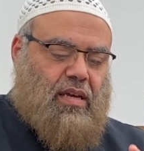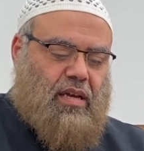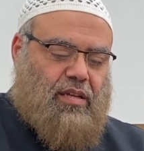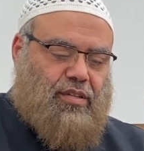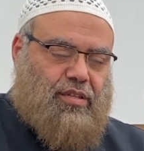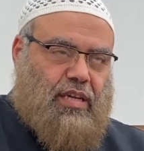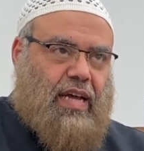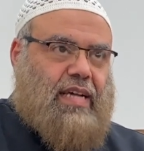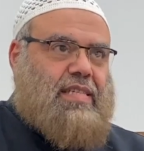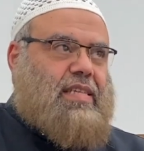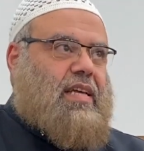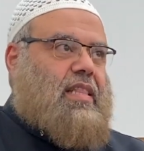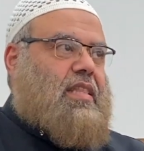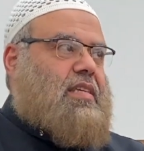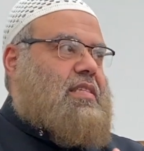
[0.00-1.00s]
And she acts
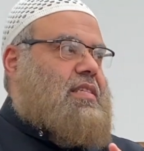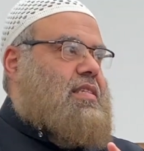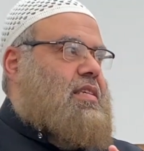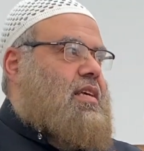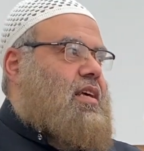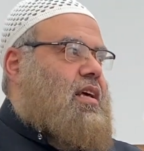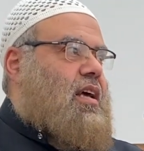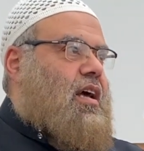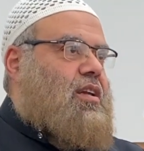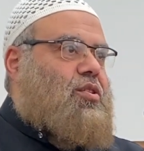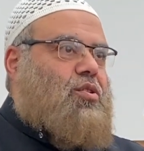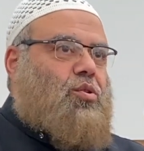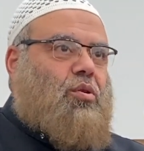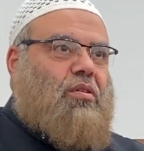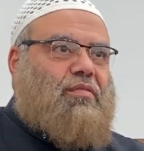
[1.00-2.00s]
like this. And
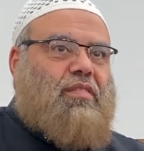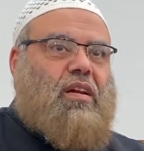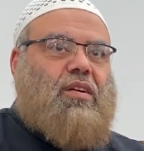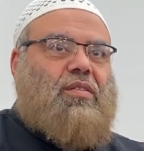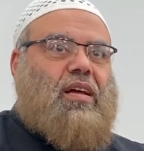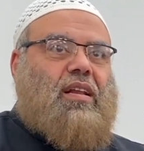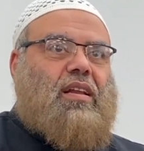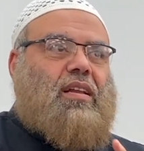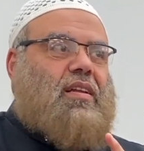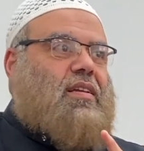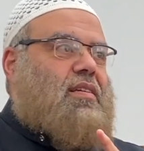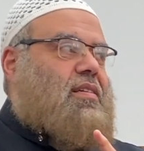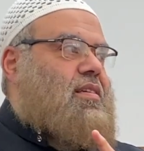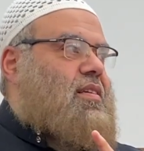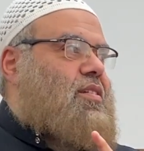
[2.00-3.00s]
you know her very well.
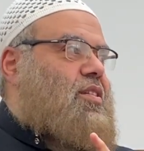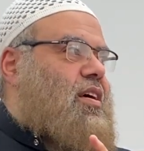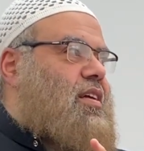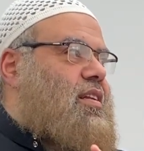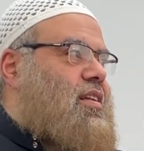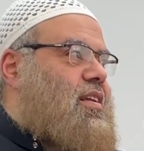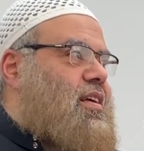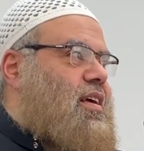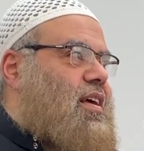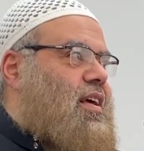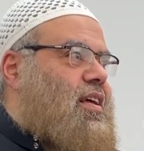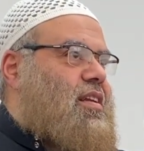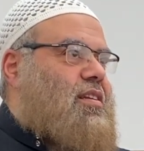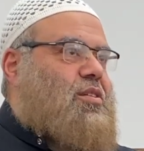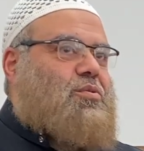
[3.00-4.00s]
Right?
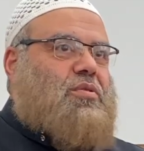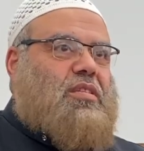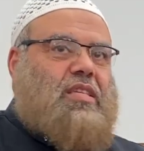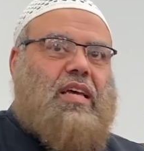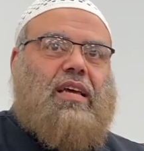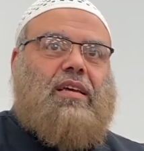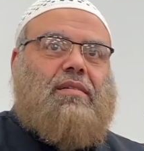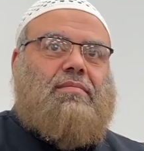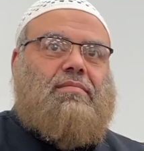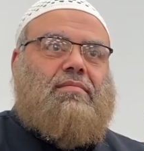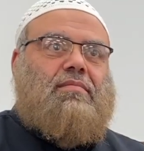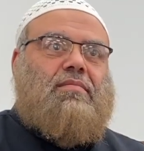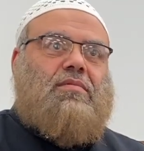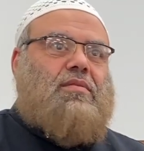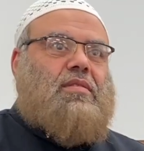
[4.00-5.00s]
And you would say,
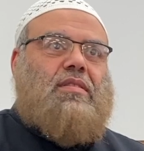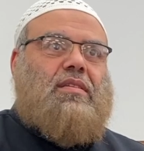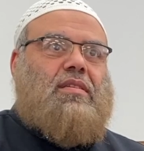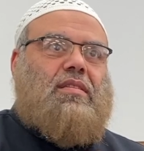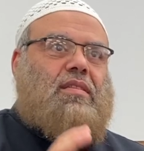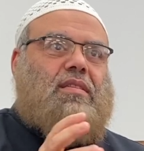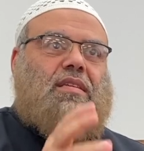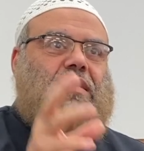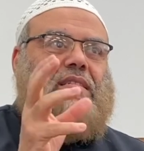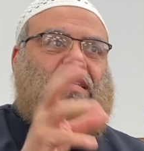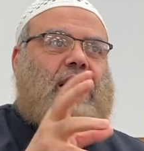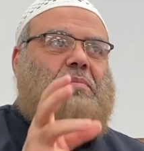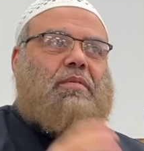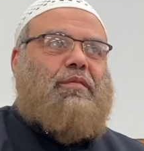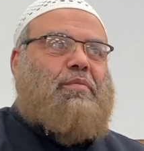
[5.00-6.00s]
this
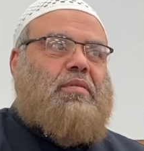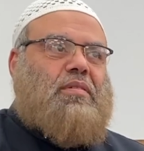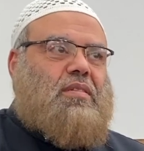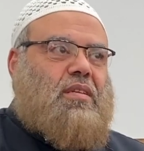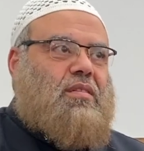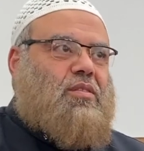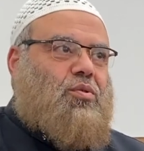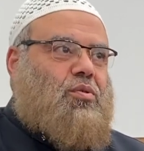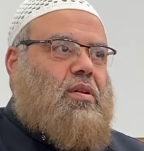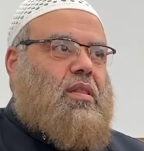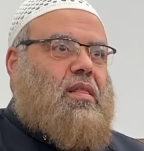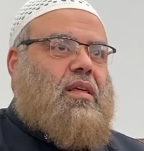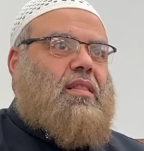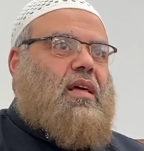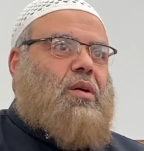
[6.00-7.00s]
type of person, the only
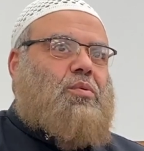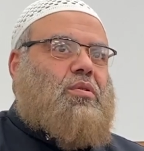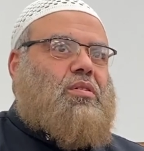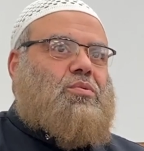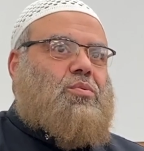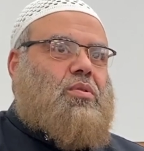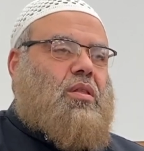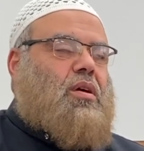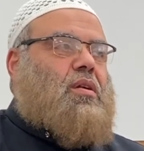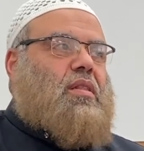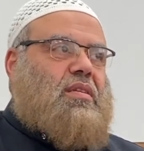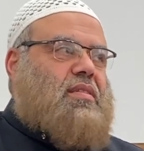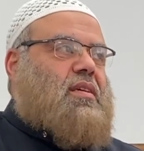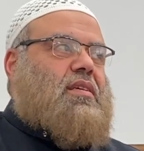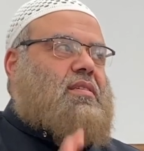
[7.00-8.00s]
thing that works with her
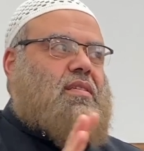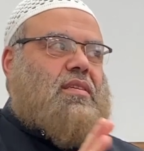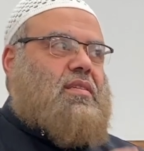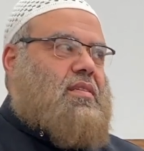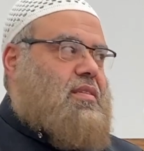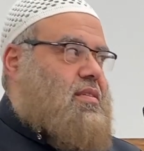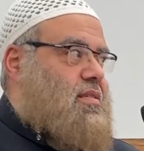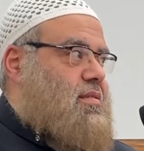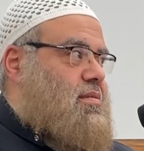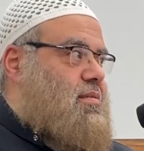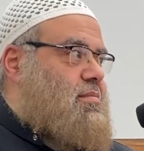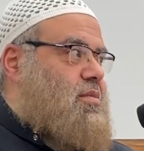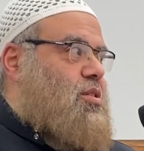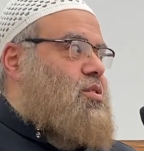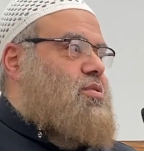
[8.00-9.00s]
is this.
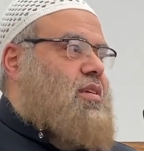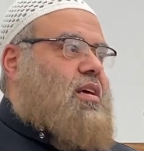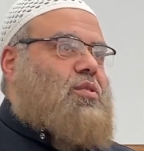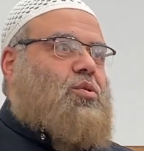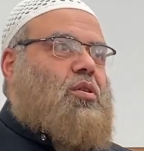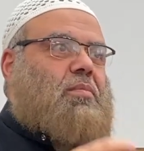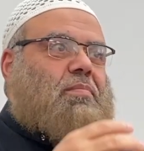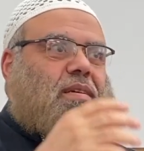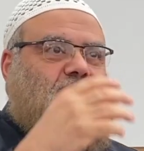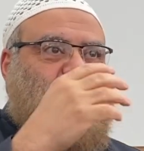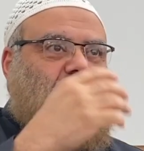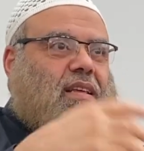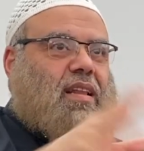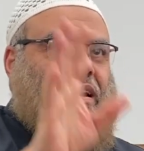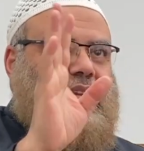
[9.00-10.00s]
Because I know her better
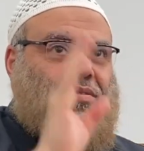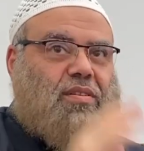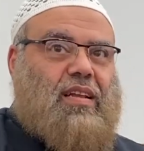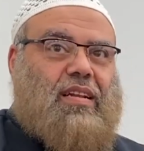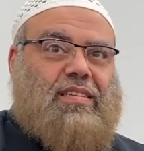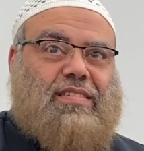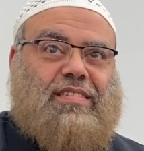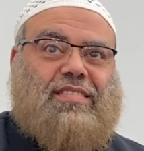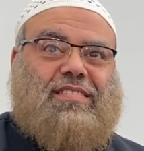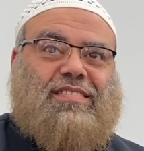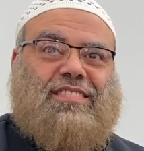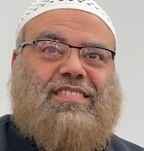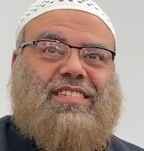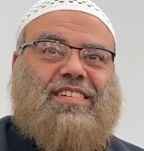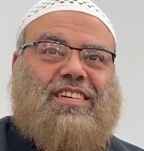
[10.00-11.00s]
than anyone else.
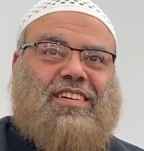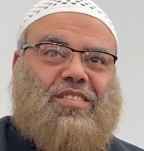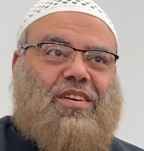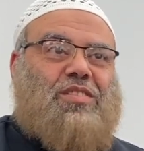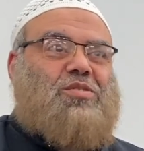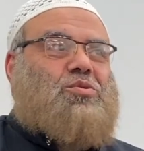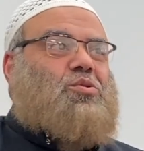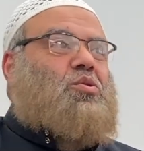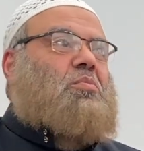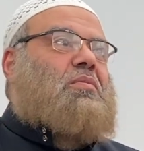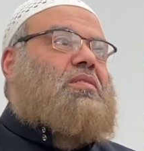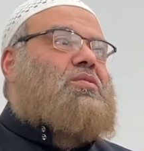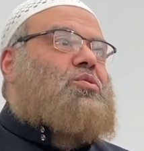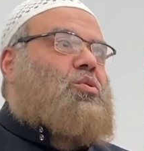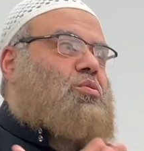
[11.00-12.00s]
Right? So you
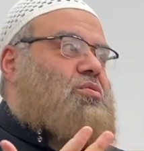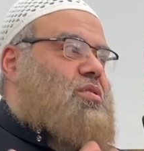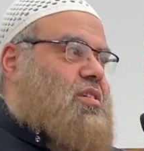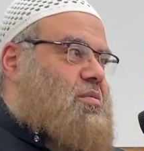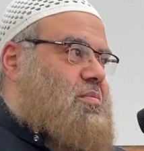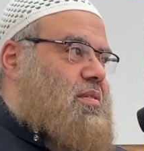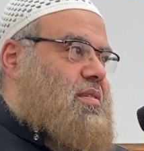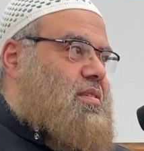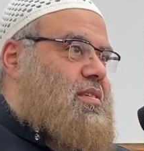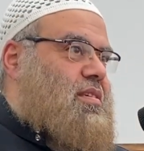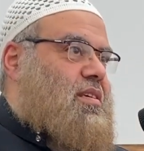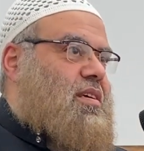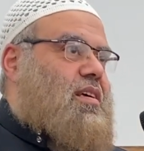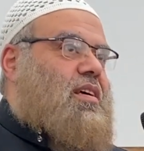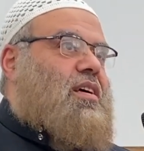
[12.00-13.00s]
made your own judgment.
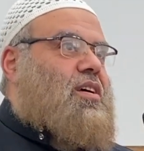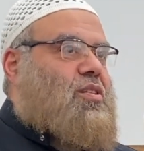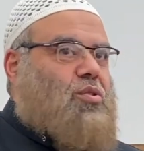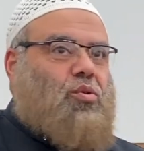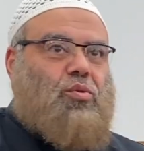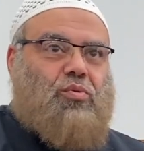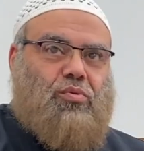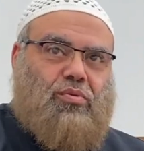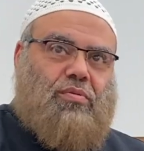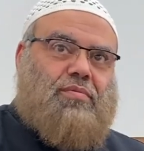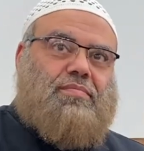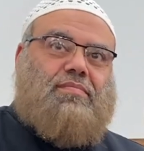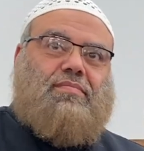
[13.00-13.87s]
No.